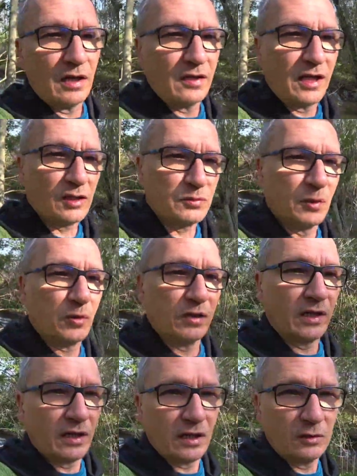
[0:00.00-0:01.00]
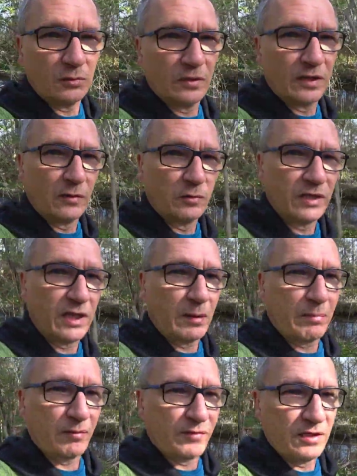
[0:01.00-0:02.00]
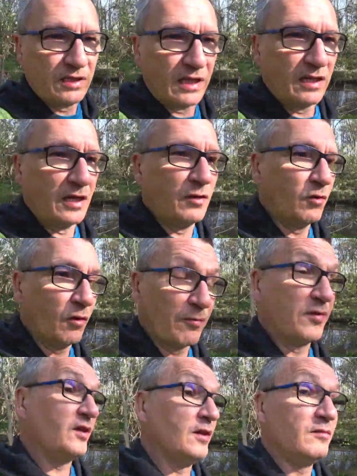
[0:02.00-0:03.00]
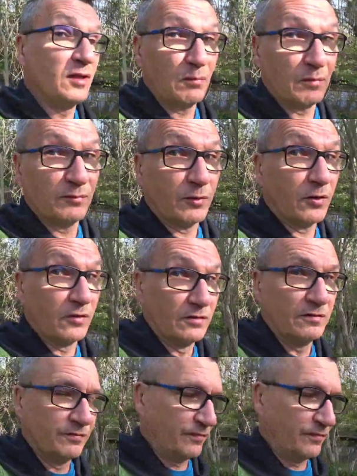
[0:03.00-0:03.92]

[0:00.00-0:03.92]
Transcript: And next morning I do a little recap of the day, of the evening before.